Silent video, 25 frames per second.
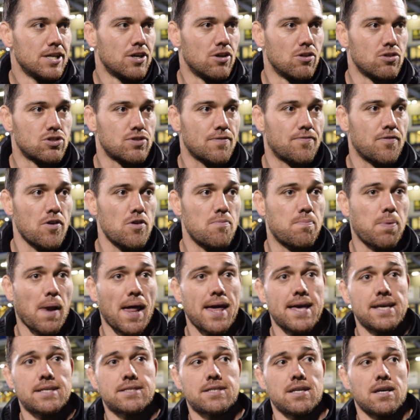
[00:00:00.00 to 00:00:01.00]
there's a few
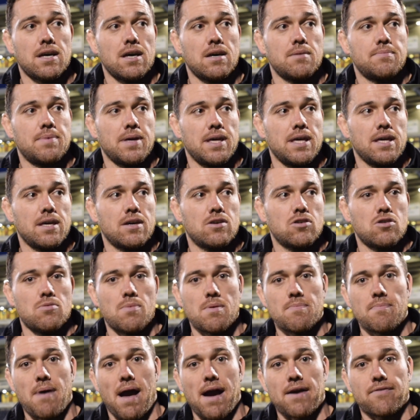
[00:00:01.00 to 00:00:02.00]
players that will be
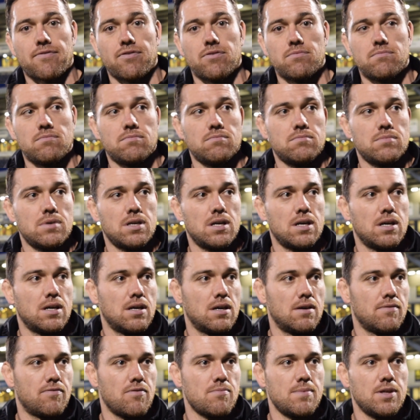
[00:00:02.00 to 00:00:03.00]
coming back
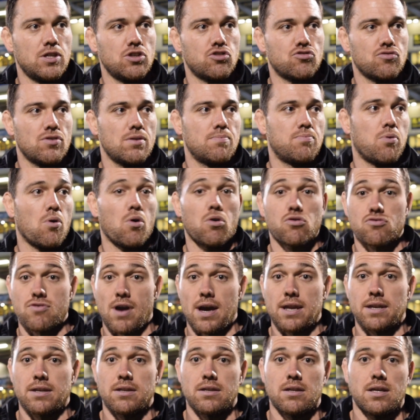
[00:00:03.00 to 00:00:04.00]
from injury. Paul
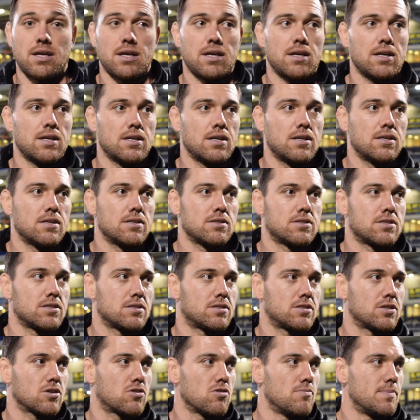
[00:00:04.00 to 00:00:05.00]
Grant
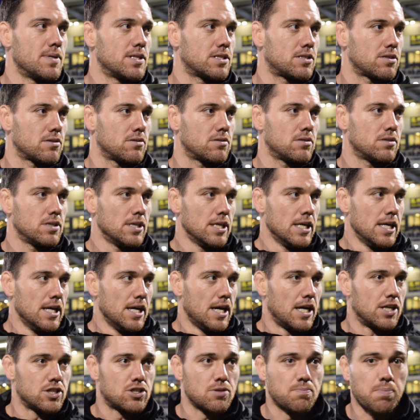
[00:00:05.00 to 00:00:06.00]
to come into
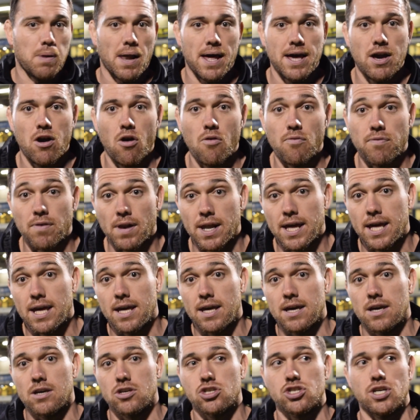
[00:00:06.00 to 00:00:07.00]
play.
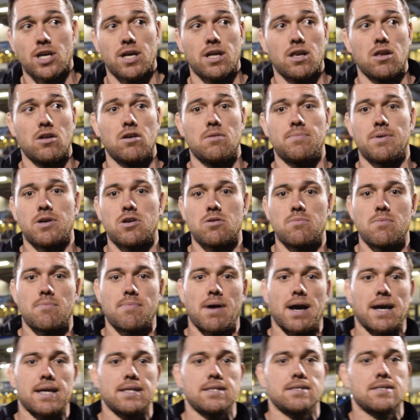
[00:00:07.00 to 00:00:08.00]
Hopefully Shingler will be
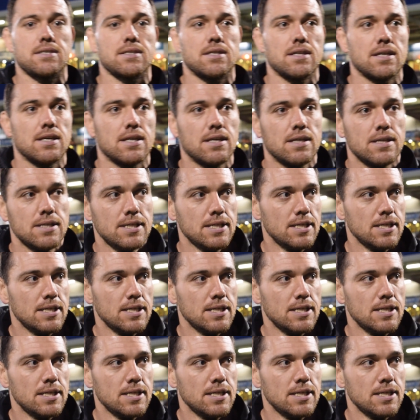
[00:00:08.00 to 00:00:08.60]
coming back into the